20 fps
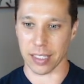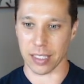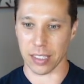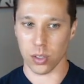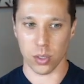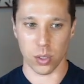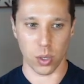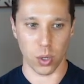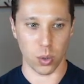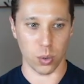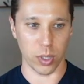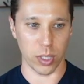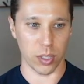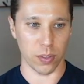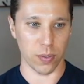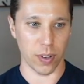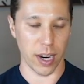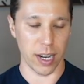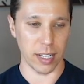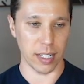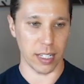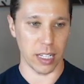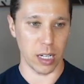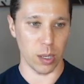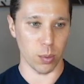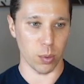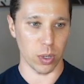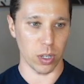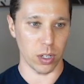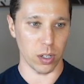So let's find a
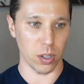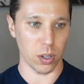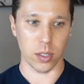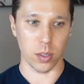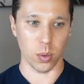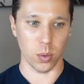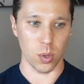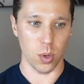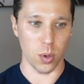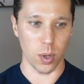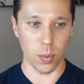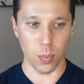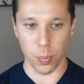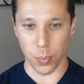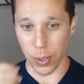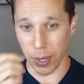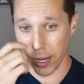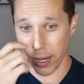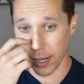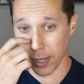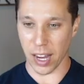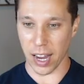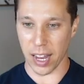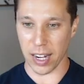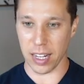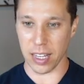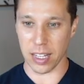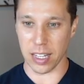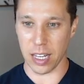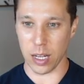keyword. So you can pick
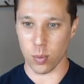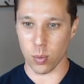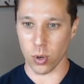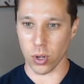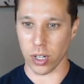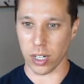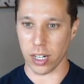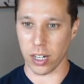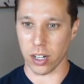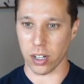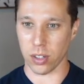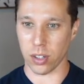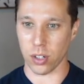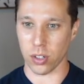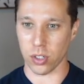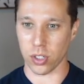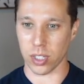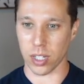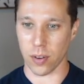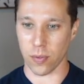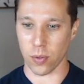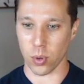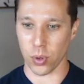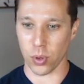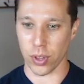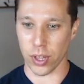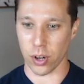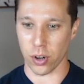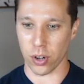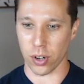any keyword here. There's several
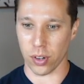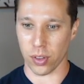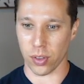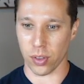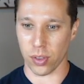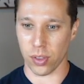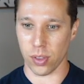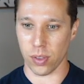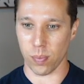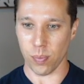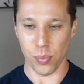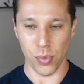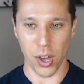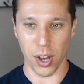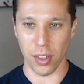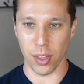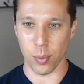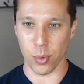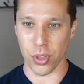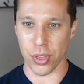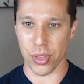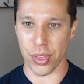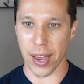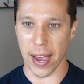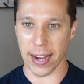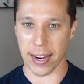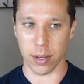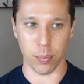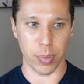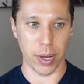that are, none of them are
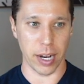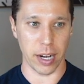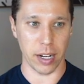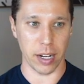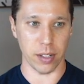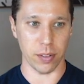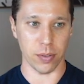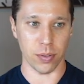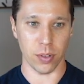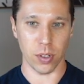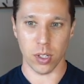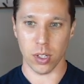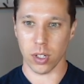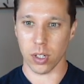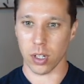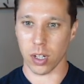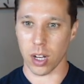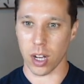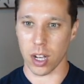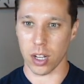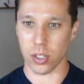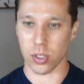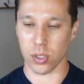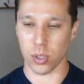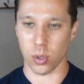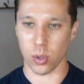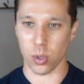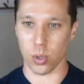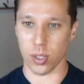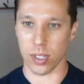that competitive.
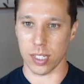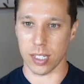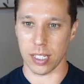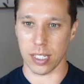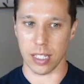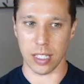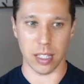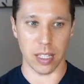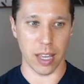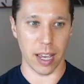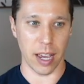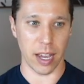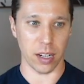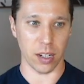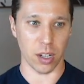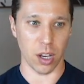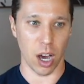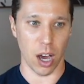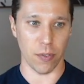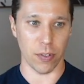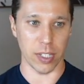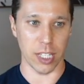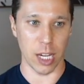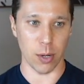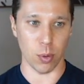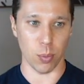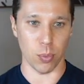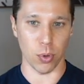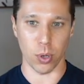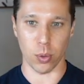So you can see that coffee
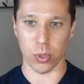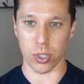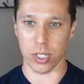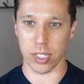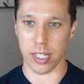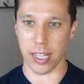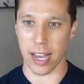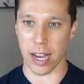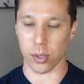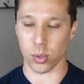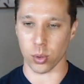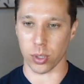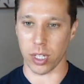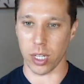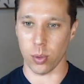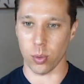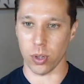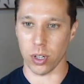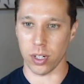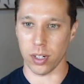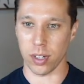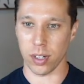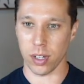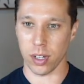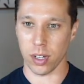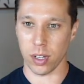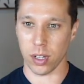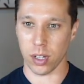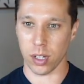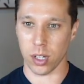table book, which is the actual
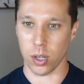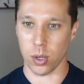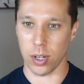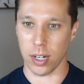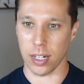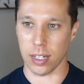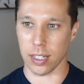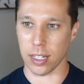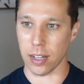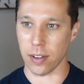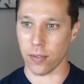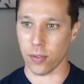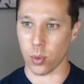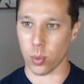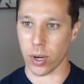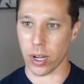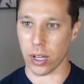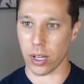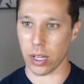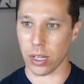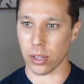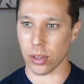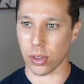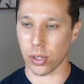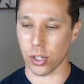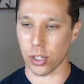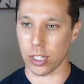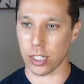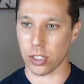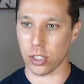keyword, you need to give away
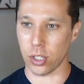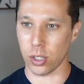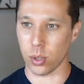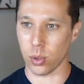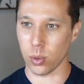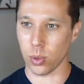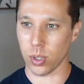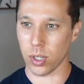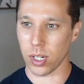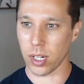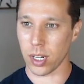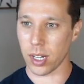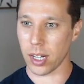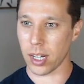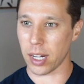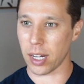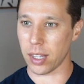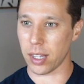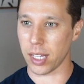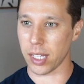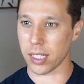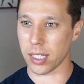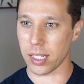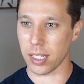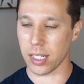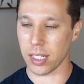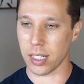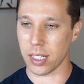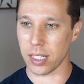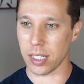32. And this
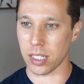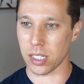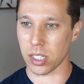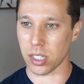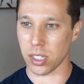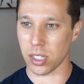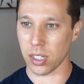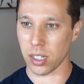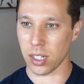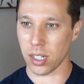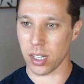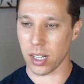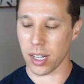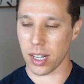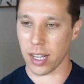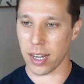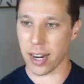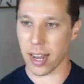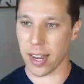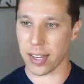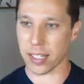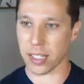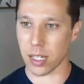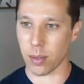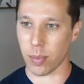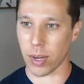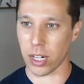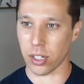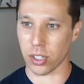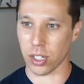is an
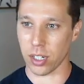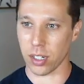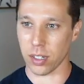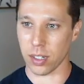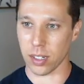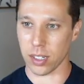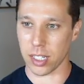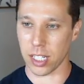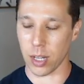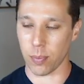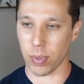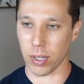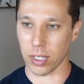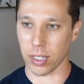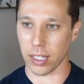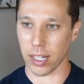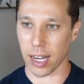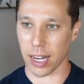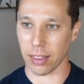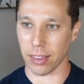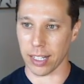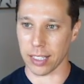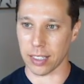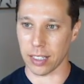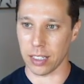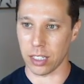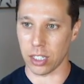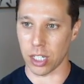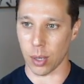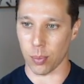estimation. Typically, I'd like
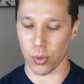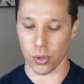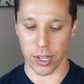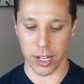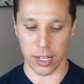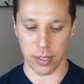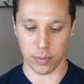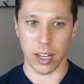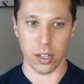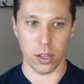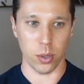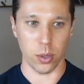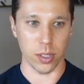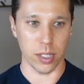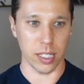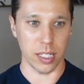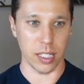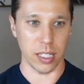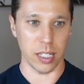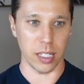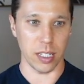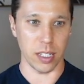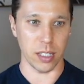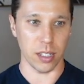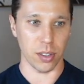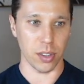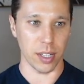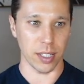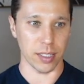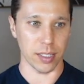to double that. And you can
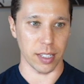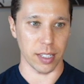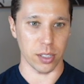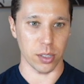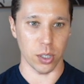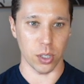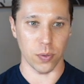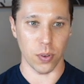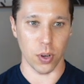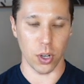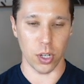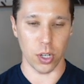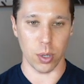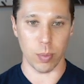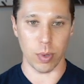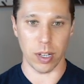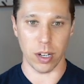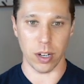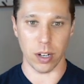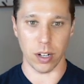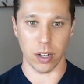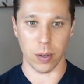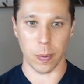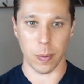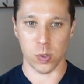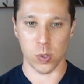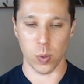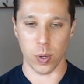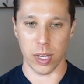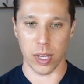see things like search volume
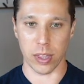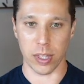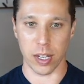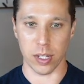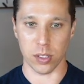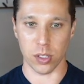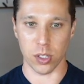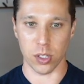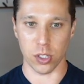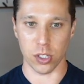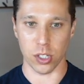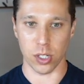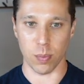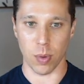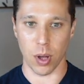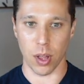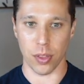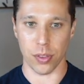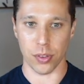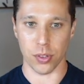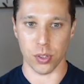here. So 8,000 searches a month.